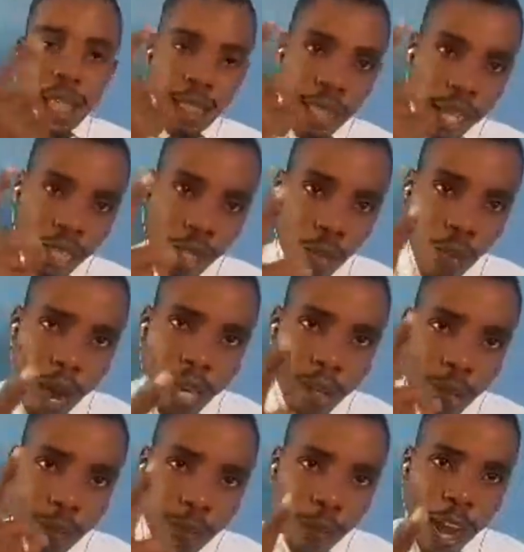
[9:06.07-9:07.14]
That's why
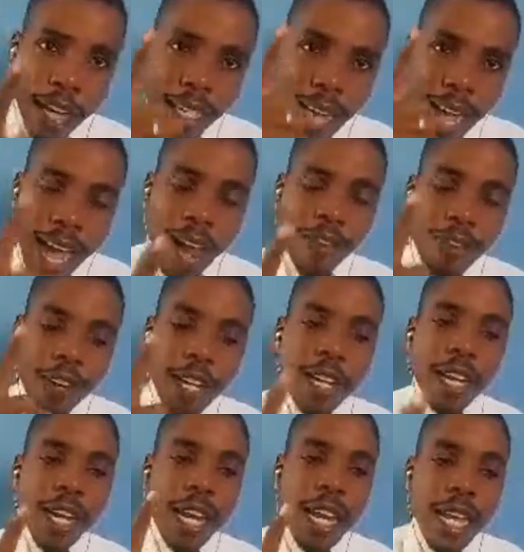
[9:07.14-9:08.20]
you find
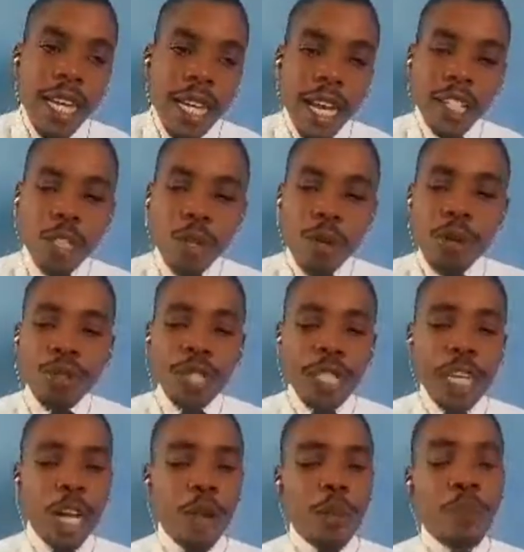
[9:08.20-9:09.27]
African leaders who
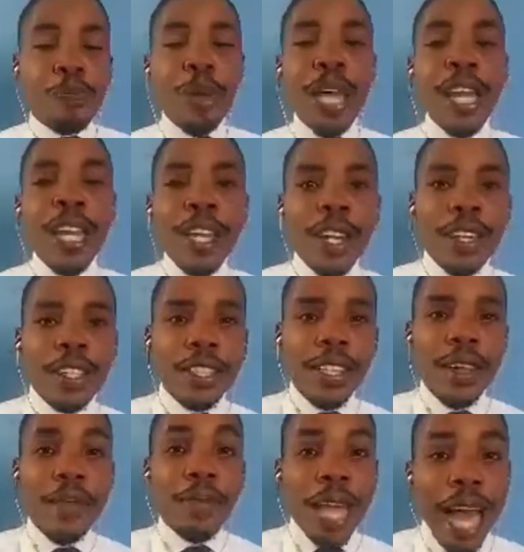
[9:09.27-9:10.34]
steal billions
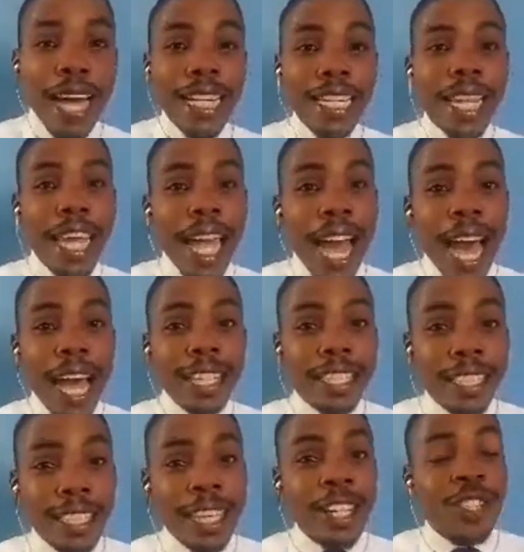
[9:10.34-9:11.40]
and they are
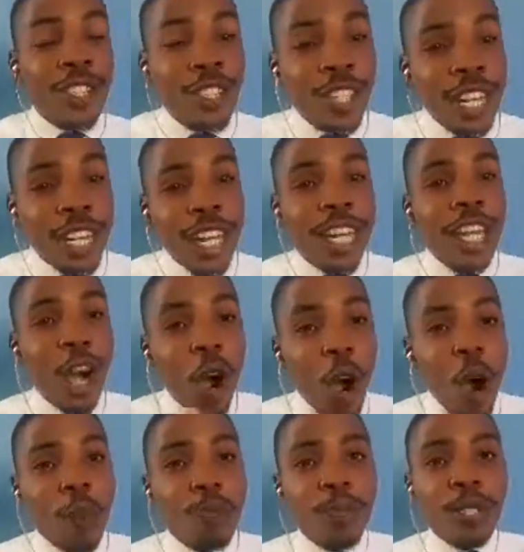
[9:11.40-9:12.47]
still stealing
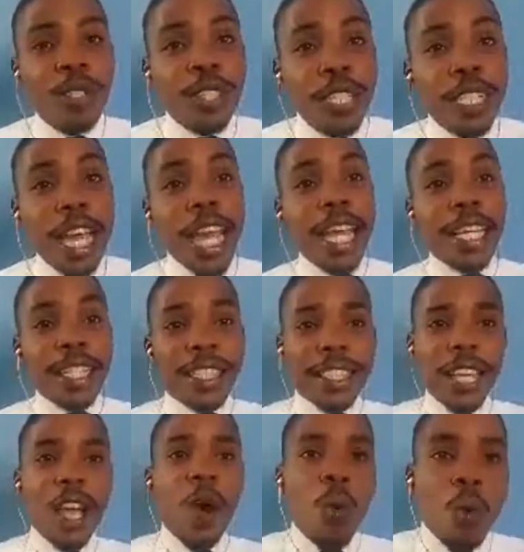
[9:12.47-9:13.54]
up to
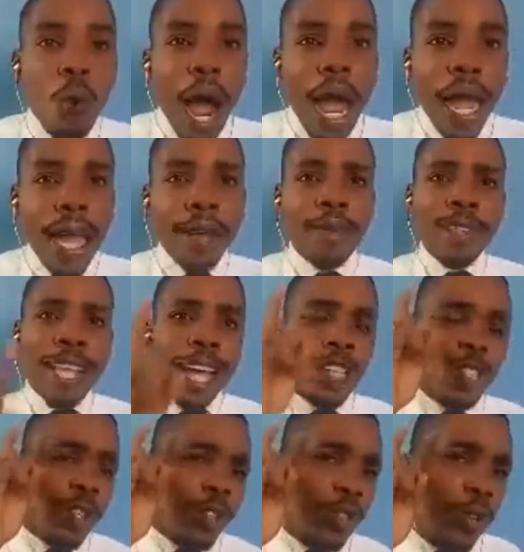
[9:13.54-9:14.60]
date. Why?
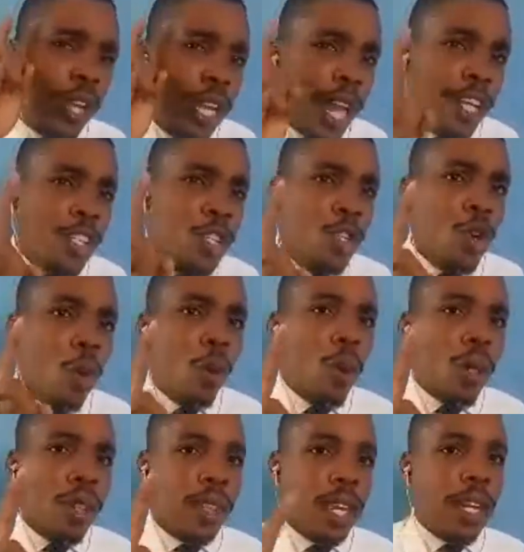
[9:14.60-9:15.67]
That's just to let you know
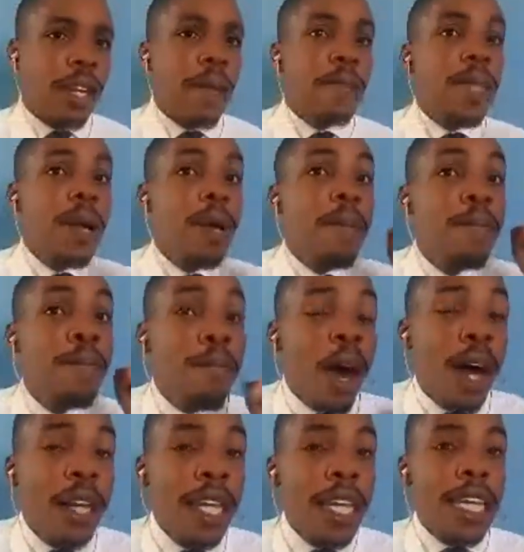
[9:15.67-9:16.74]
one thing.
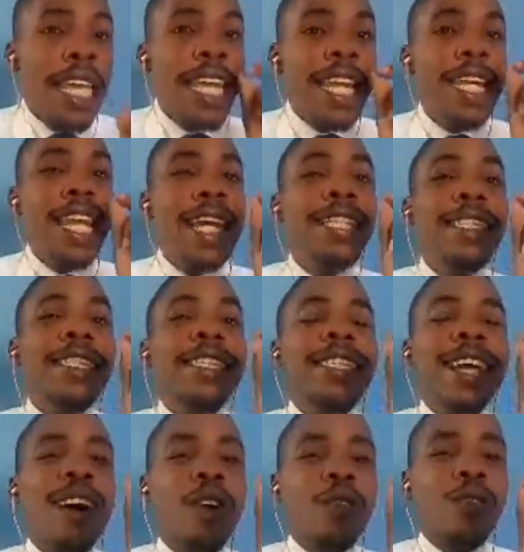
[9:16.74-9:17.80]
Money in
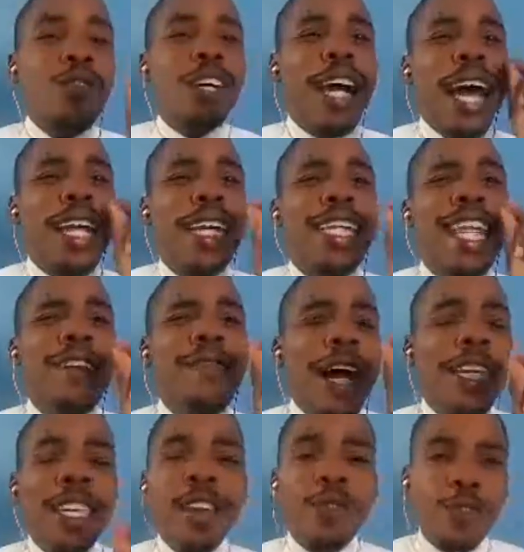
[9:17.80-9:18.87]
itself can never
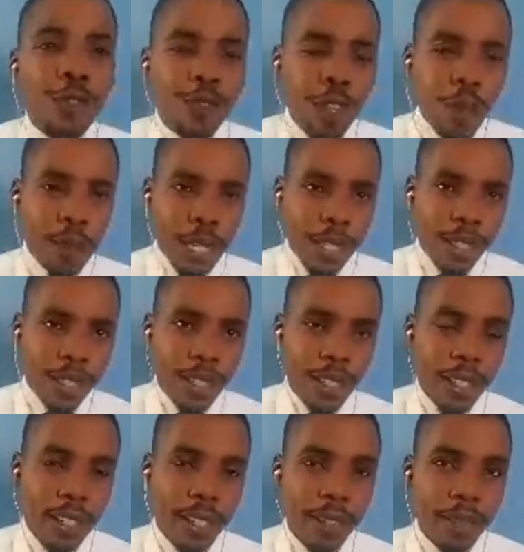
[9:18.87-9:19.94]
give fulfillment.
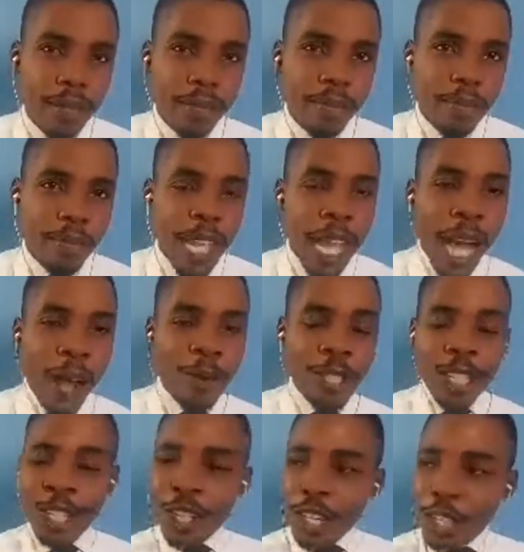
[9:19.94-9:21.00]
I was
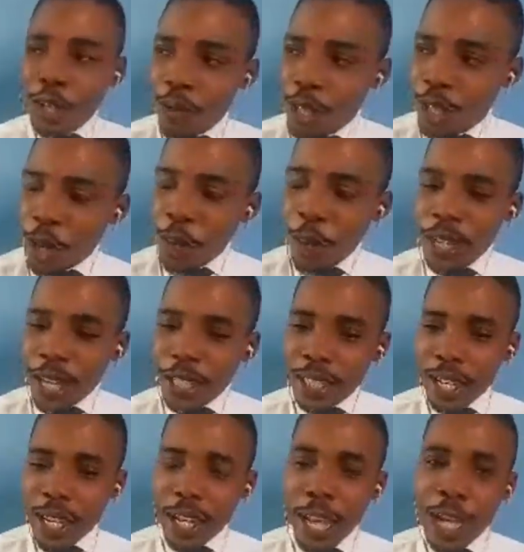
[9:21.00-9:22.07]
discussing with someone
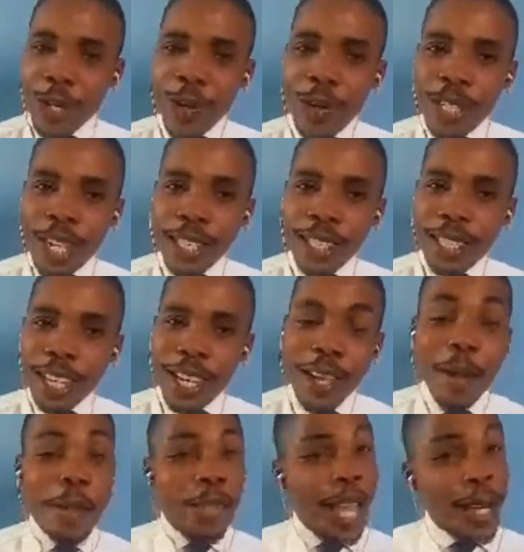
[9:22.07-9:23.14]
yesterday, a youth
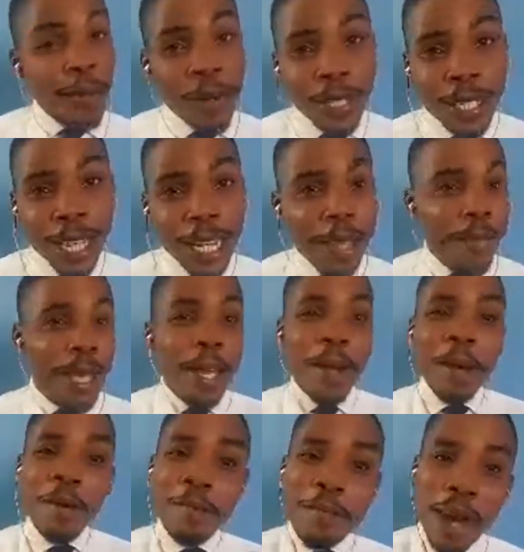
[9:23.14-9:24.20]
yesterday, and he was telling
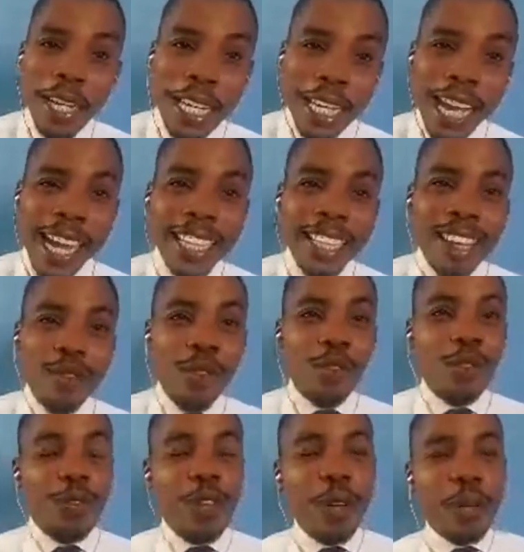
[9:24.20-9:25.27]
me money can give you
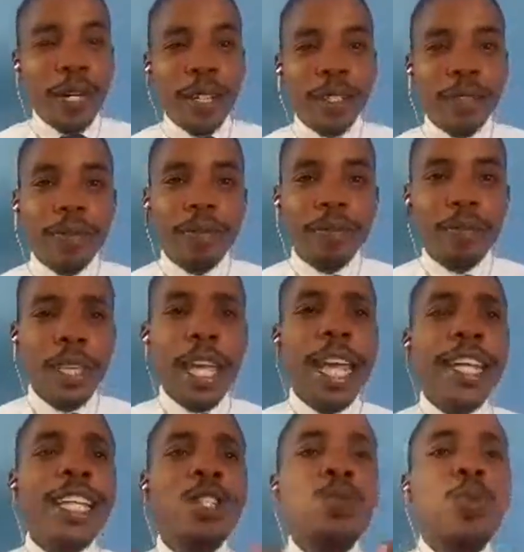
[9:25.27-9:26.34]
fulfillment.
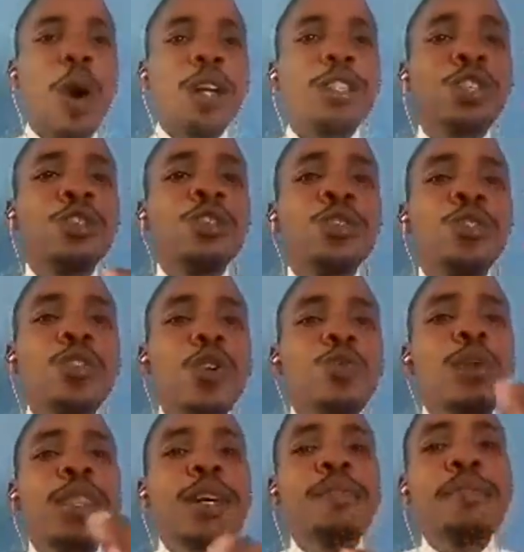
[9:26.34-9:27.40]
It is what you do
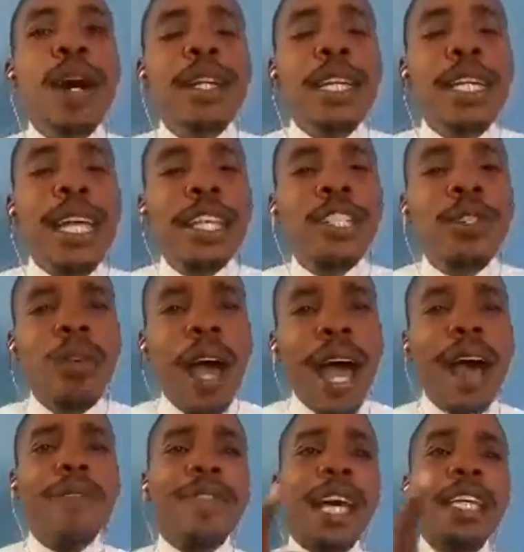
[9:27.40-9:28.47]
with the money that you
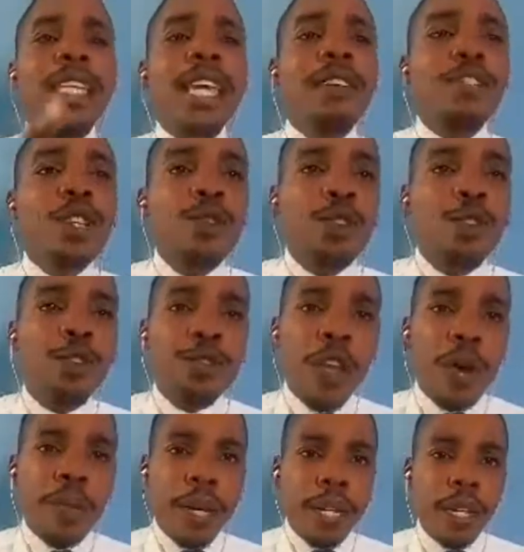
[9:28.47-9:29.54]
have that gives you
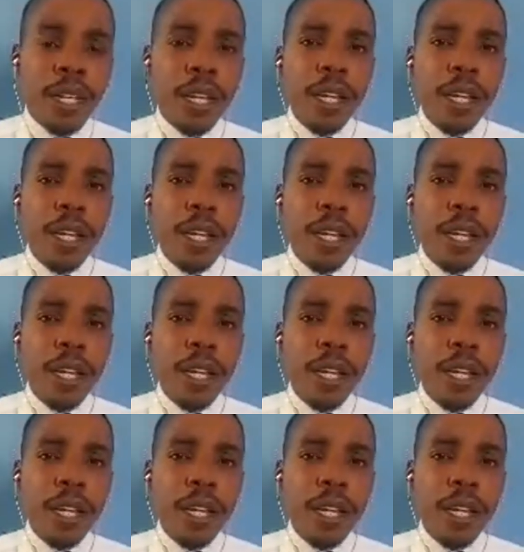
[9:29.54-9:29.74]
fulfillment.